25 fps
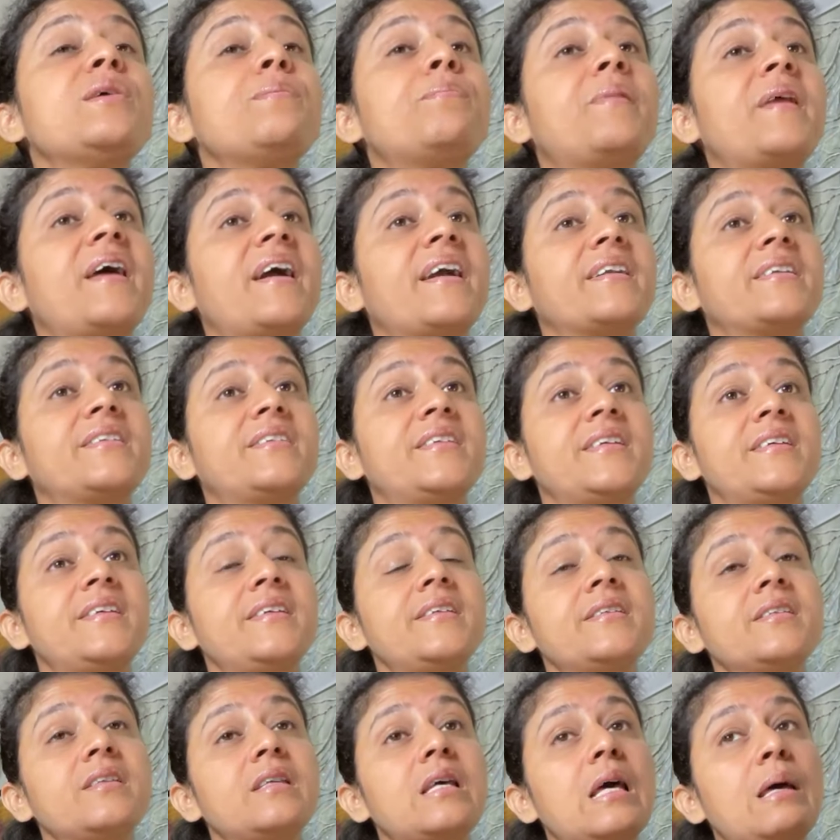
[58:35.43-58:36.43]

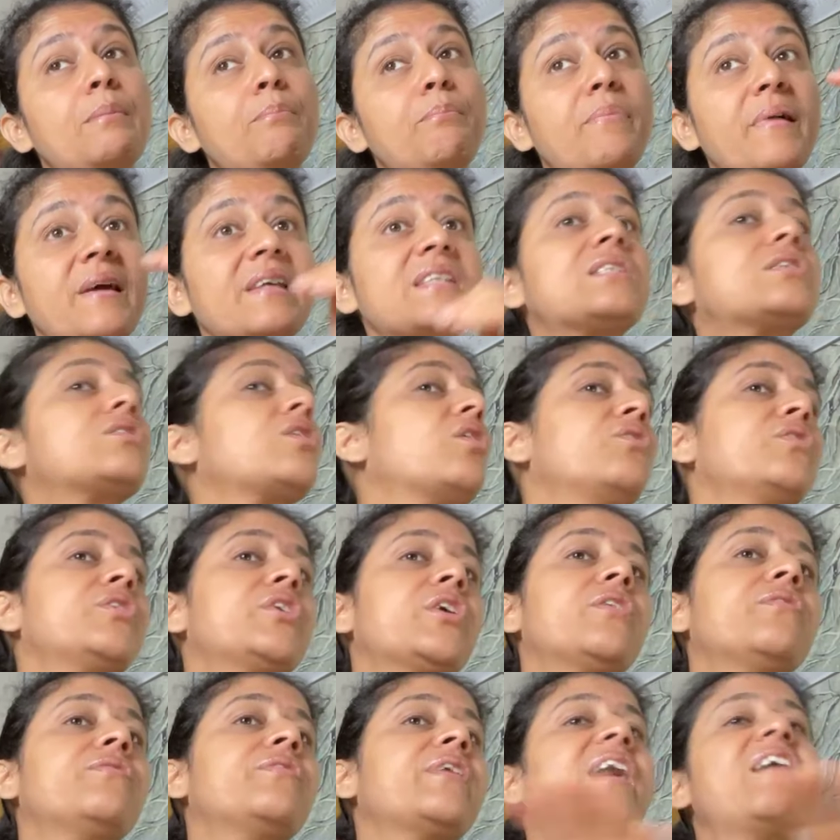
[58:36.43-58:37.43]
practice best out
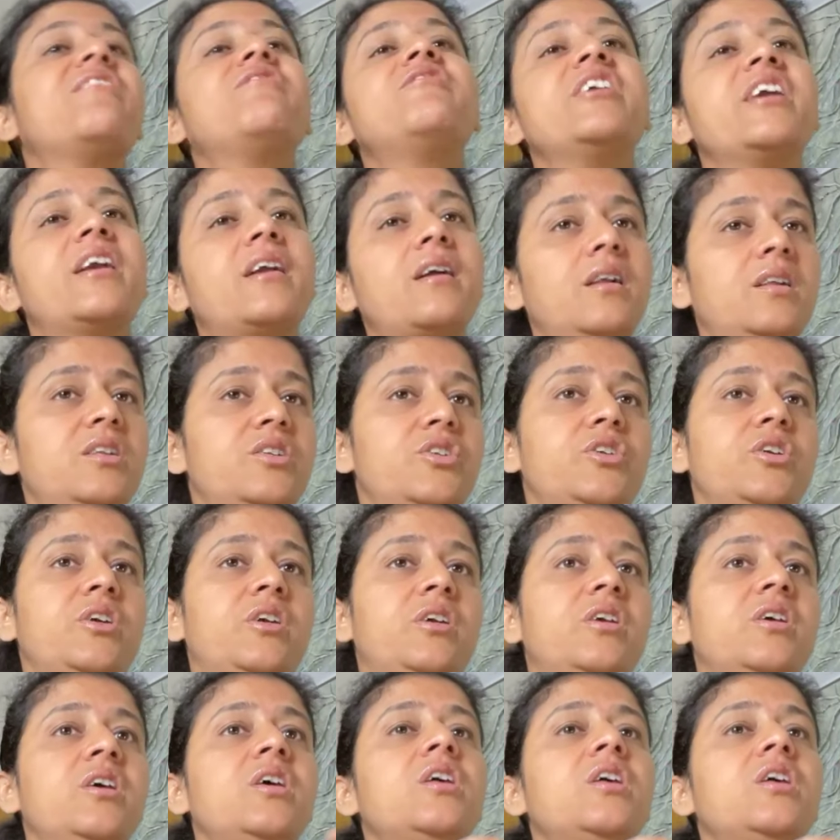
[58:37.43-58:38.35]
of every culture.